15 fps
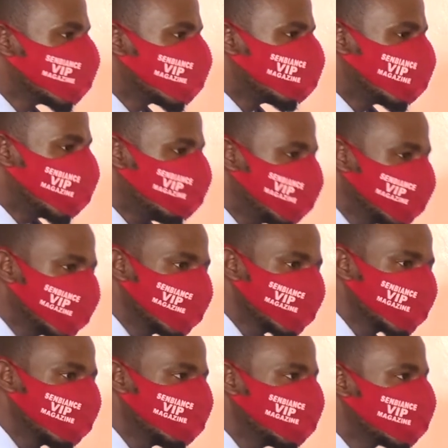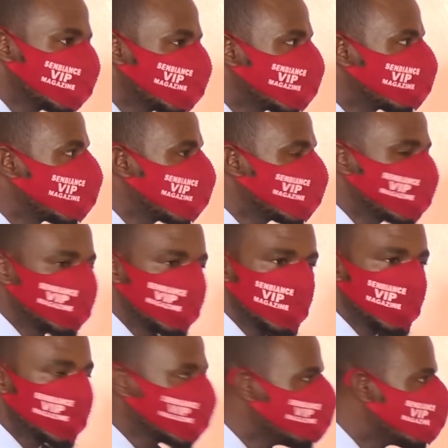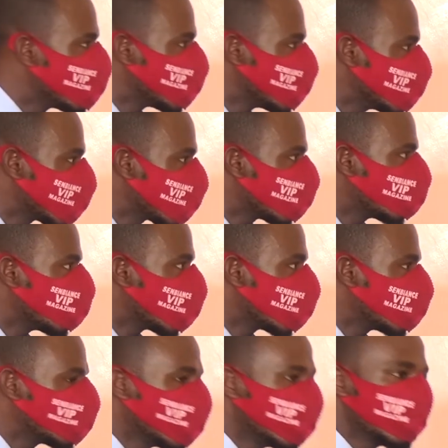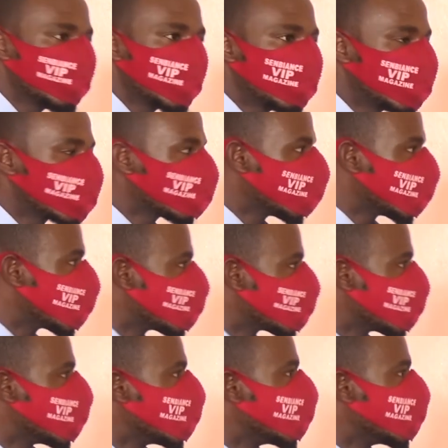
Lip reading: Replicate the same piece of advice that you did in Mandinka and Wolof for the rest of the continent